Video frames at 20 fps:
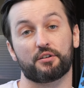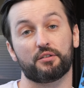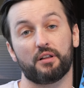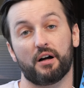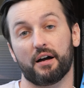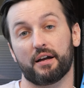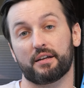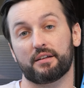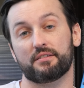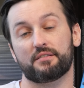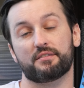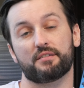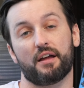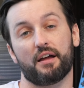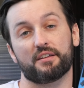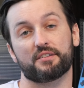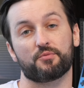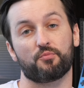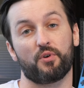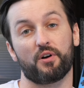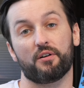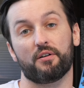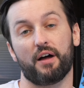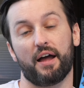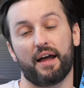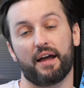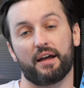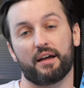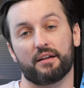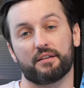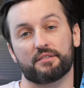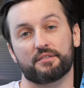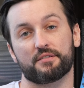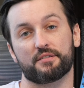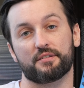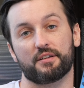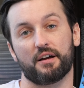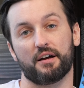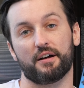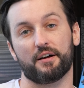clients as well
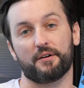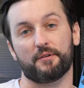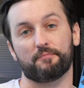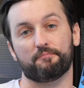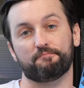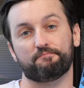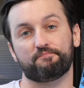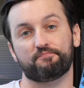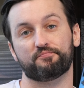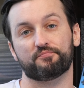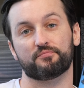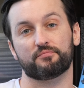as um,